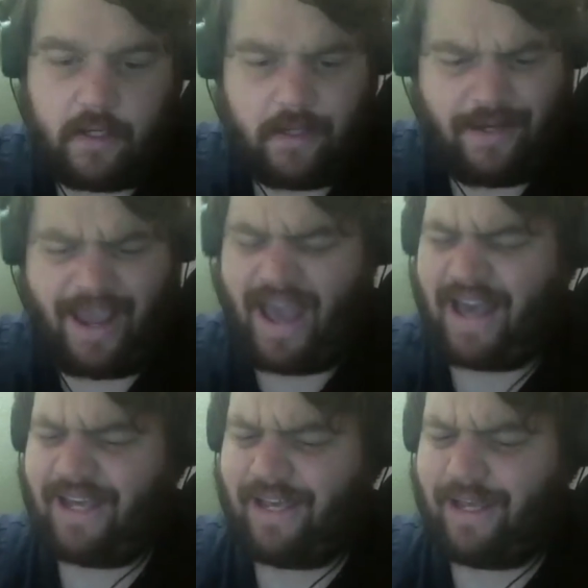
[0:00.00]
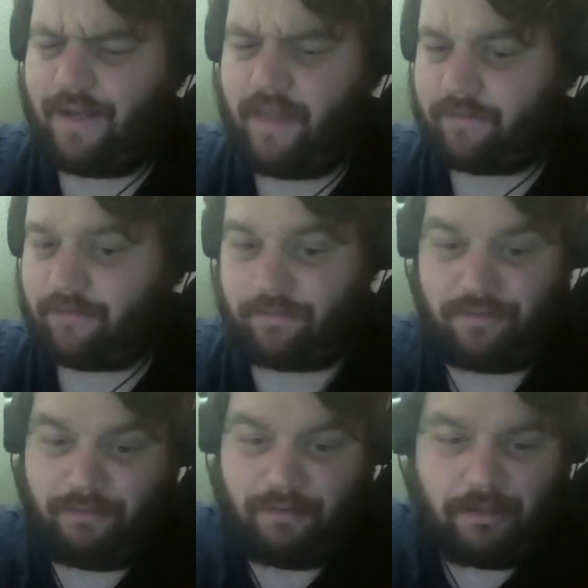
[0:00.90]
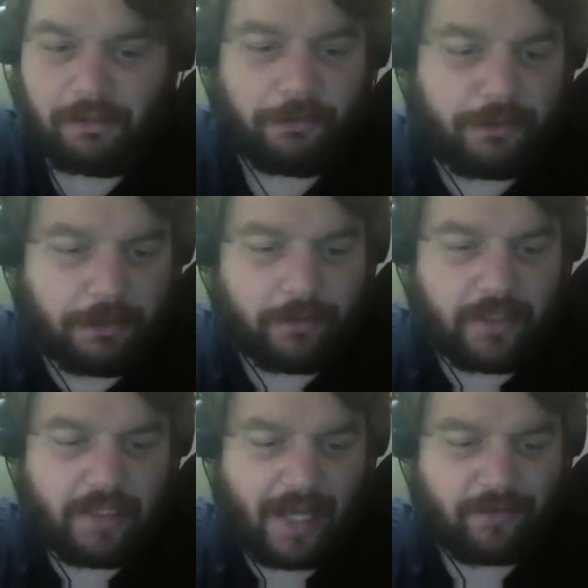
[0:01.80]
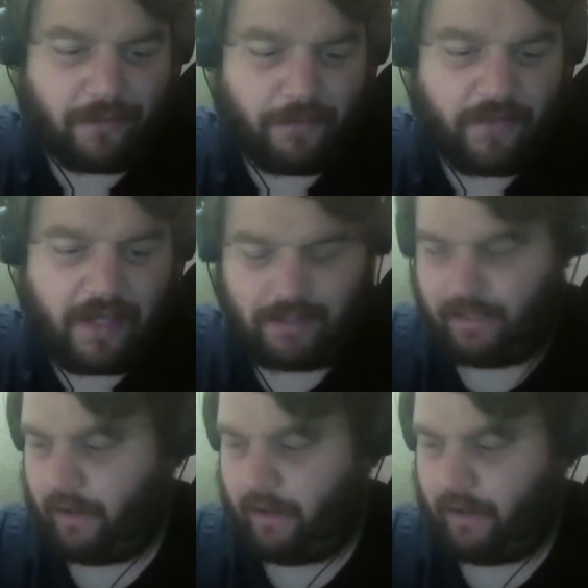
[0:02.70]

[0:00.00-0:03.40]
Yeah, and that's clearly that's something that